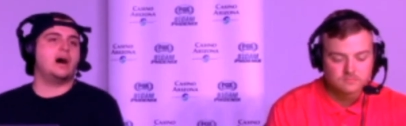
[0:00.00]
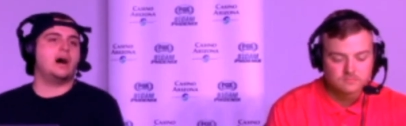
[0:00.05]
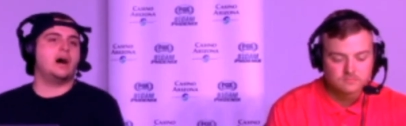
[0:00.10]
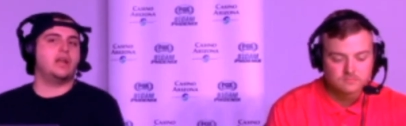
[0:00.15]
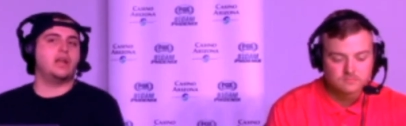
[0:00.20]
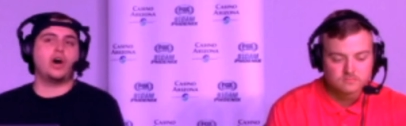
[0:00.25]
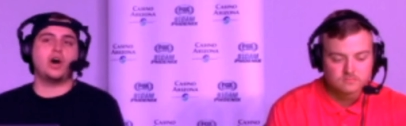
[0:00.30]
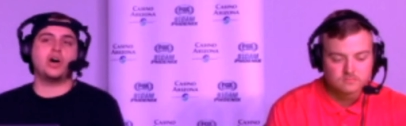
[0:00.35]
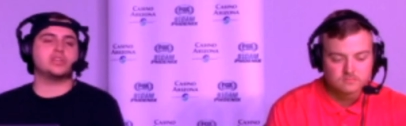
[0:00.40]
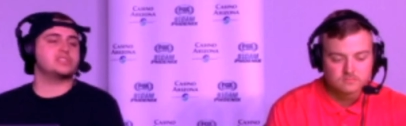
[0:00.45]

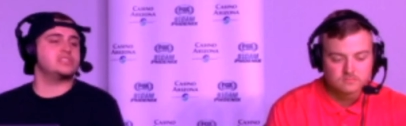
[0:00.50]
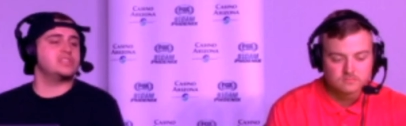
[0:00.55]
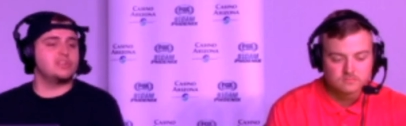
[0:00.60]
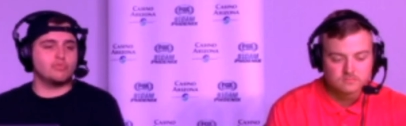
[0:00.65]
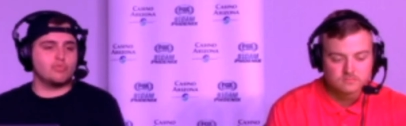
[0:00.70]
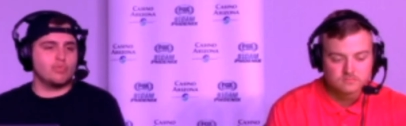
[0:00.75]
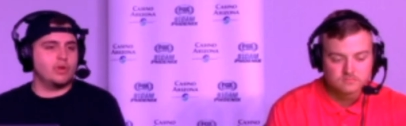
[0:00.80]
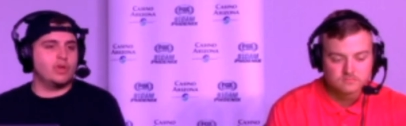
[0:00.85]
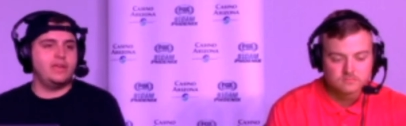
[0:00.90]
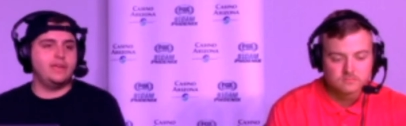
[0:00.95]
Speaker 1: an
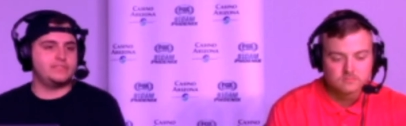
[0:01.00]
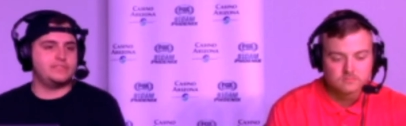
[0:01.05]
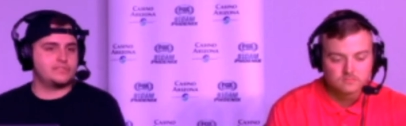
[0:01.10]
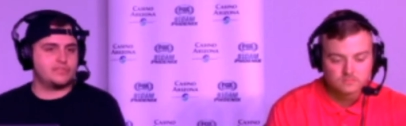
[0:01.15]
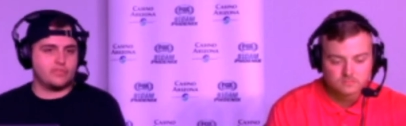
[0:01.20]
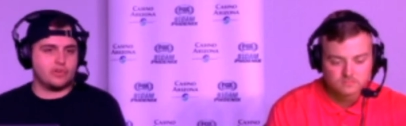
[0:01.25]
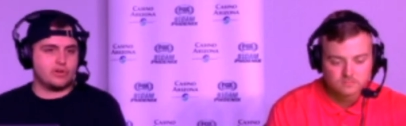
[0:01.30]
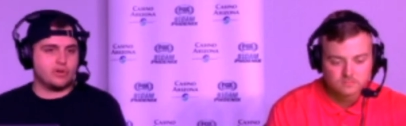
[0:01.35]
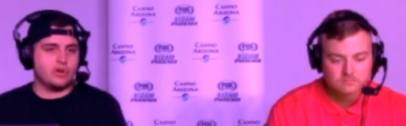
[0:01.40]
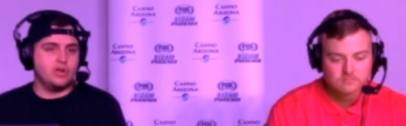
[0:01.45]
Austin Reaves
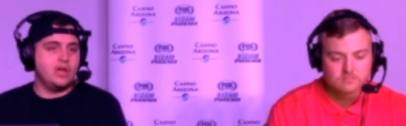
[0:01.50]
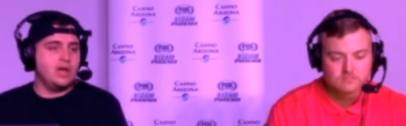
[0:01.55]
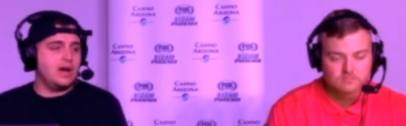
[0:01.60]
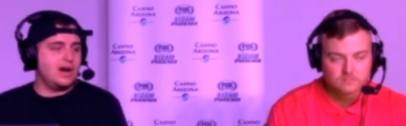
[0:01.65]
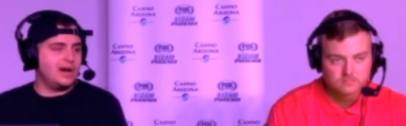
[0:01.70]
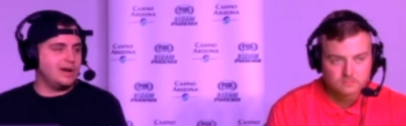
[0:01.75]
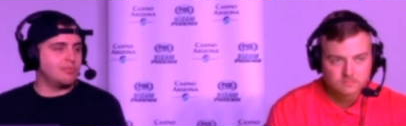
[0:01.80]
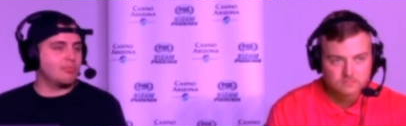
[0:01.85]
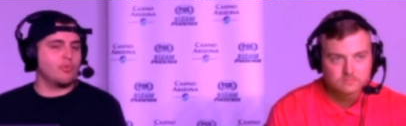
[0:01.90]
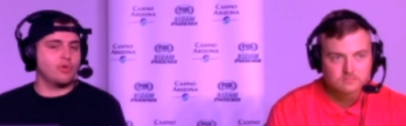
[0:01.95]
for
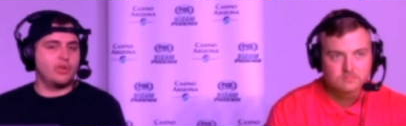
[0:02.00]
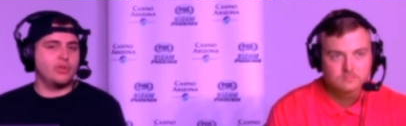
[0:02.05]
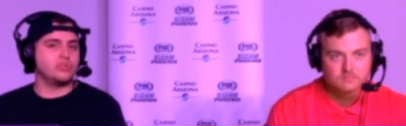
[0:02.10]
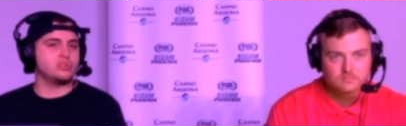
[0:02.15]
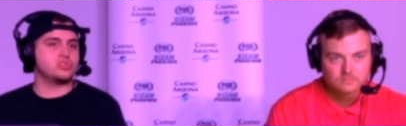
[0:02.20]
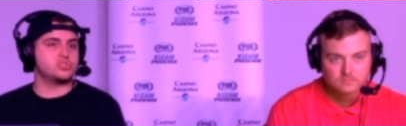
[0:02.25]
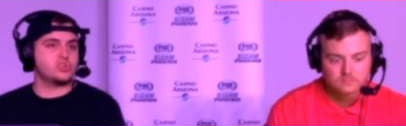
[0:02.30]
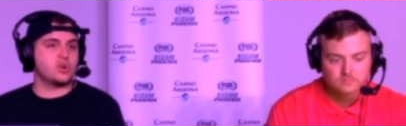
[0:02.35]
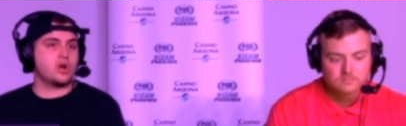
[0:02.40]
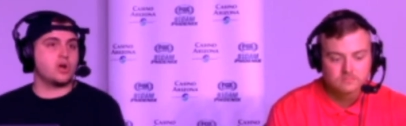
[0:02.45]
a real
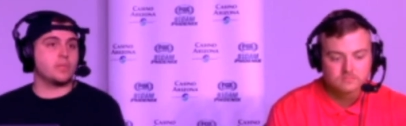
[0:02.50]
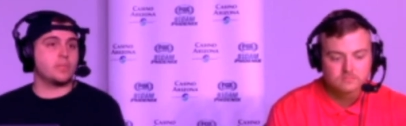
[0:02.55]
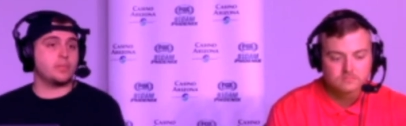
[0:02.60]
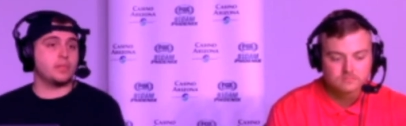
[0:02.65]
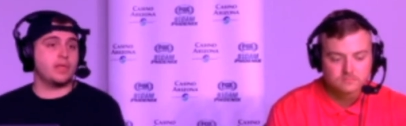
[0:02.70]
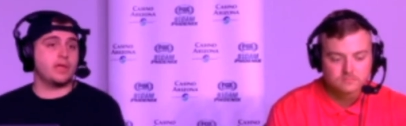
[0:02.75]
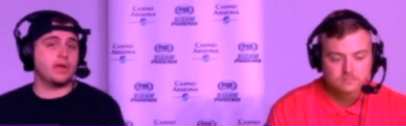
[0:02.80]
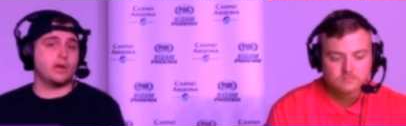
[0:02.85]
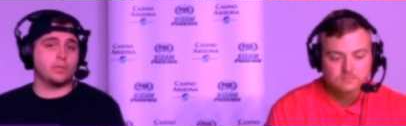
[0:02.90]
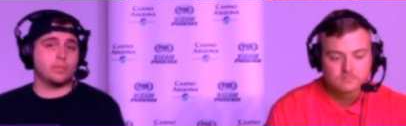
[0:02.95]
star
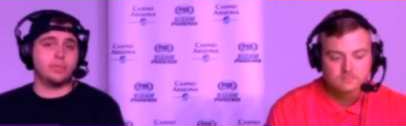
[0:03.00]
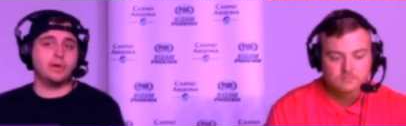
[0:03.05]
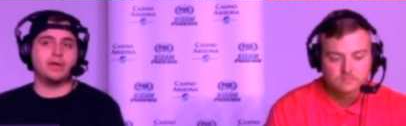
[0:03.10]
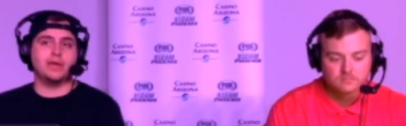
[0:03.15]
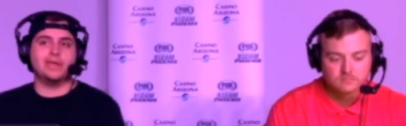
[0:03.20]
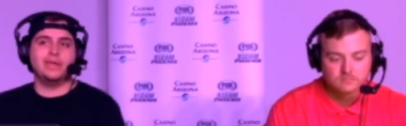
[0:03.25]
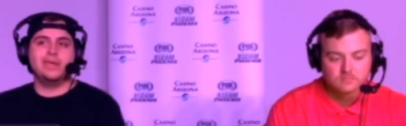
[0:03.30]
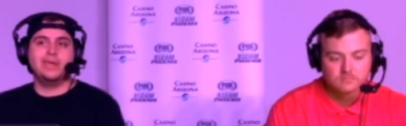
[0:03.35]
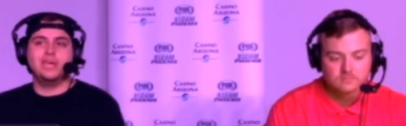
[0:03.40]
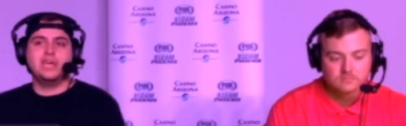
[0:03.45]
player,
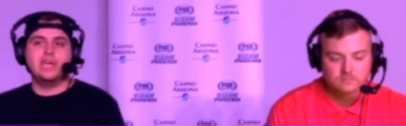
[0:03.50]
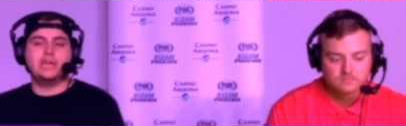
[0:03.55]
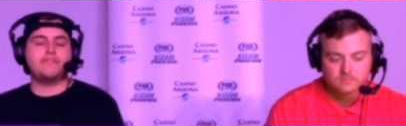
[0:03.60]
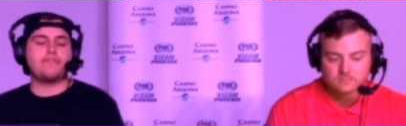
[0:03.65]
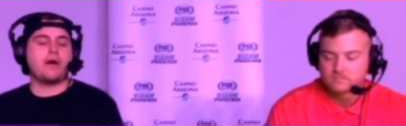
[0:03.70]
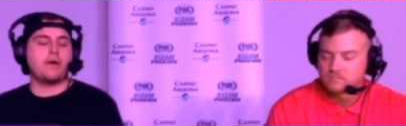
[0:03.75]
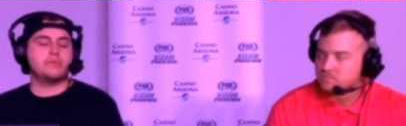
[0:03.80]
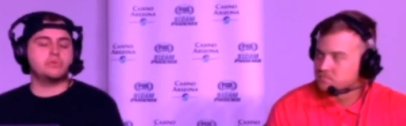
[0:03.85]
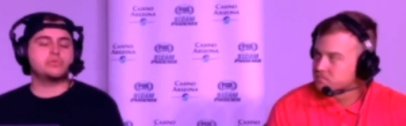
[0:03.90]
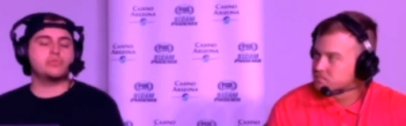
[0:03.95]
but
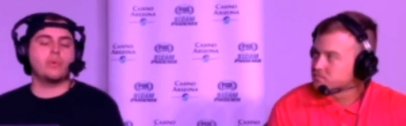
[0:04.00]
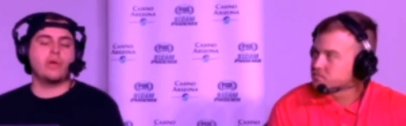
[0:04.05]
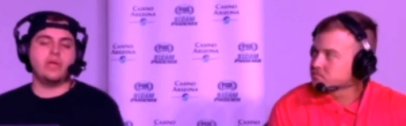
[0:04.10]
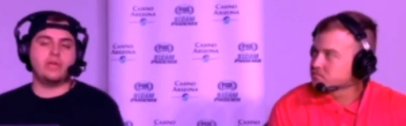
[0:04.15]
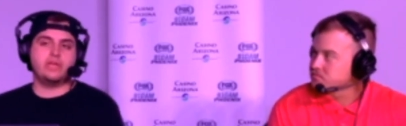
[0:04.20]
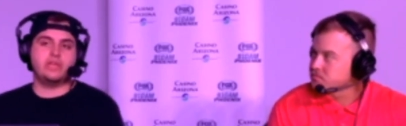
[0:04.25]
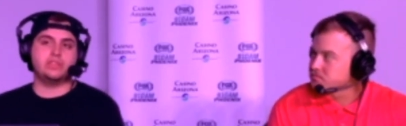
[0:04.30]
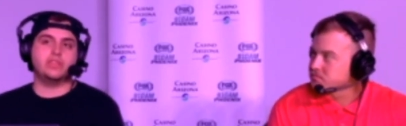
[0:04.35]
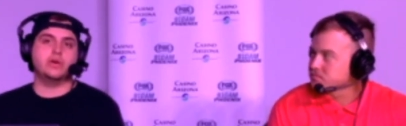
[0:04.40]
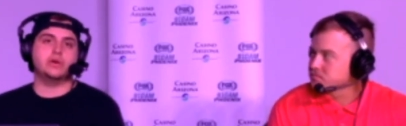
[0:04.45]
if I was
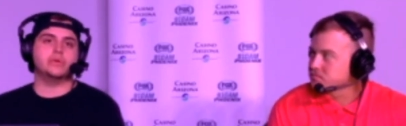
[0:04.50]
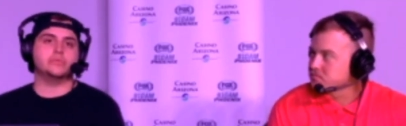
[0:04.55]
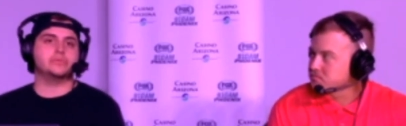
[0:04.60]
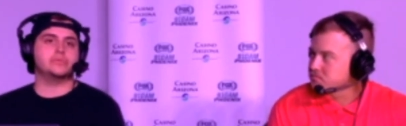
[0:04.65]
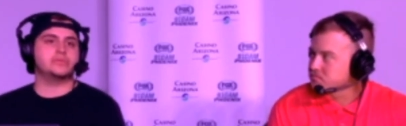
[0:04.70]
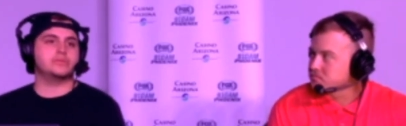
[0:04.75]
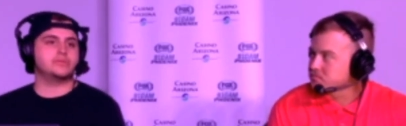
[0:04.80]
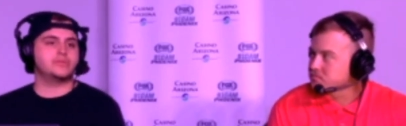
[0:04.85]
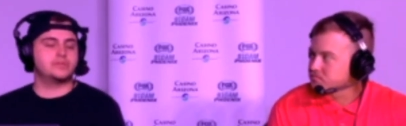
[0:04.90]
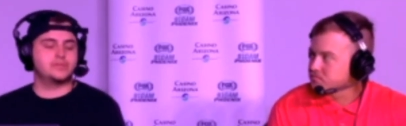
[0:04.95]
ranking those,
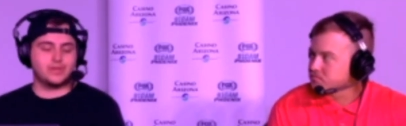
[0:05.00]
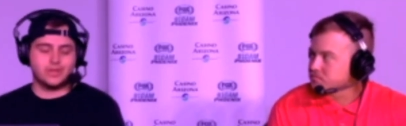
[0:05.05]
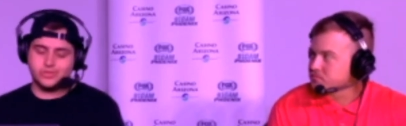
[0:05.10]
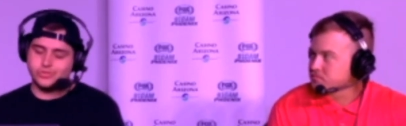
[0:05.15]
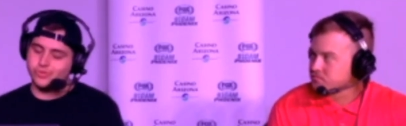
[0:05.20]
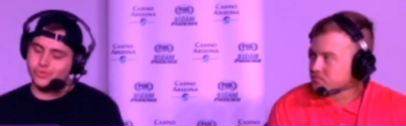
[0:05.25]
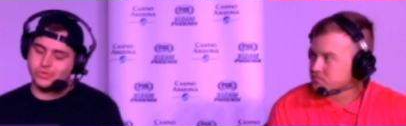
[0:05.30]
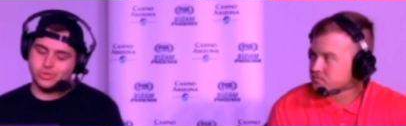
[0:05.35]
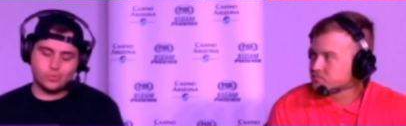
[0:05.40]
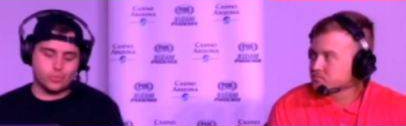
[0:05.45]

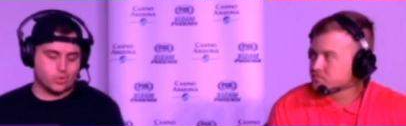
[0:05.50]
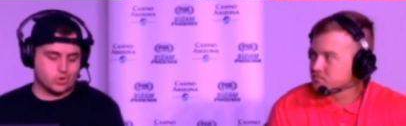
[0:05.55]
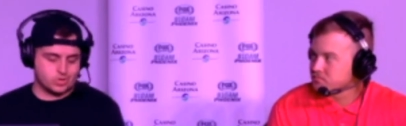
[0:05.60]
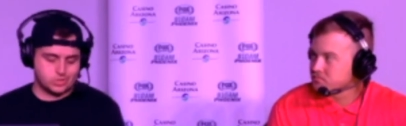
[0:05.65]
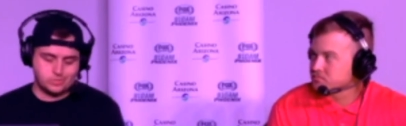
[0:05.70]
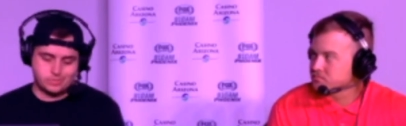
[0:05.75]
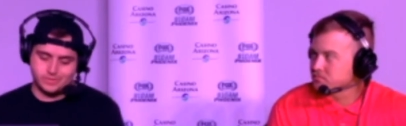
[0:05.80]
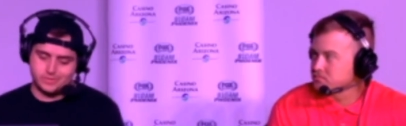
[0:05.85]
Suns are in the worst